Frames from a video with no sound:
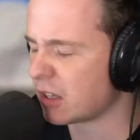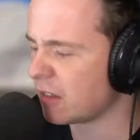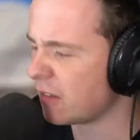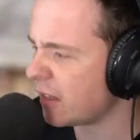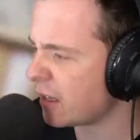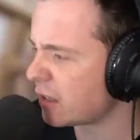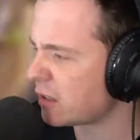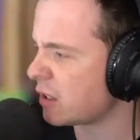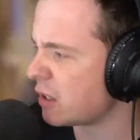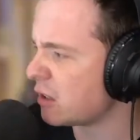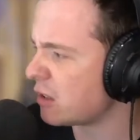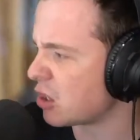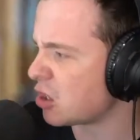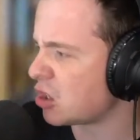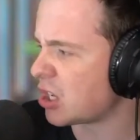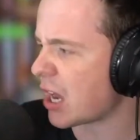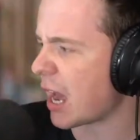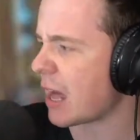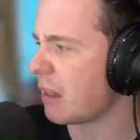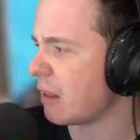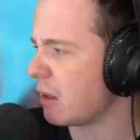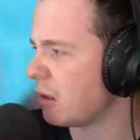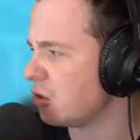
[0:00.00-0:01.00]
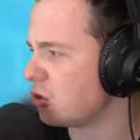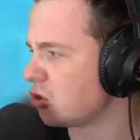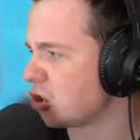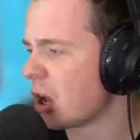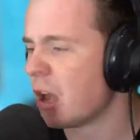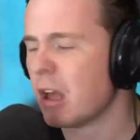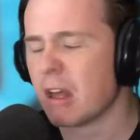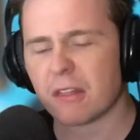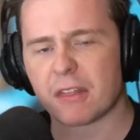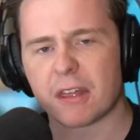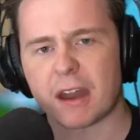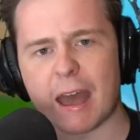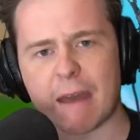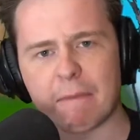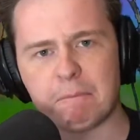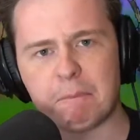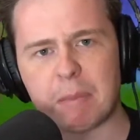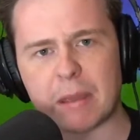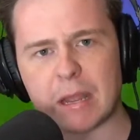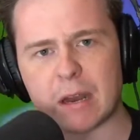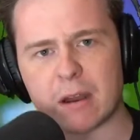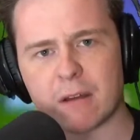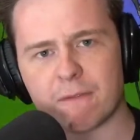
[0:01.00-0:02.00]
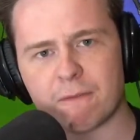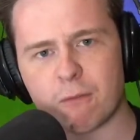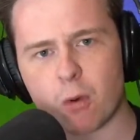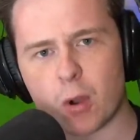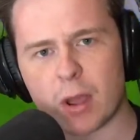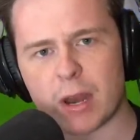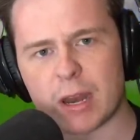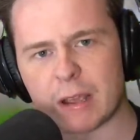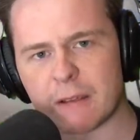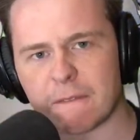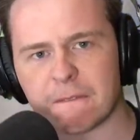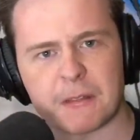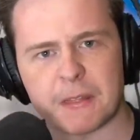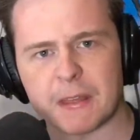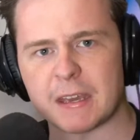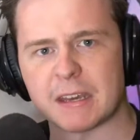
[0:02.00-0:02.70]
This is a challenge that I've been avoiding for the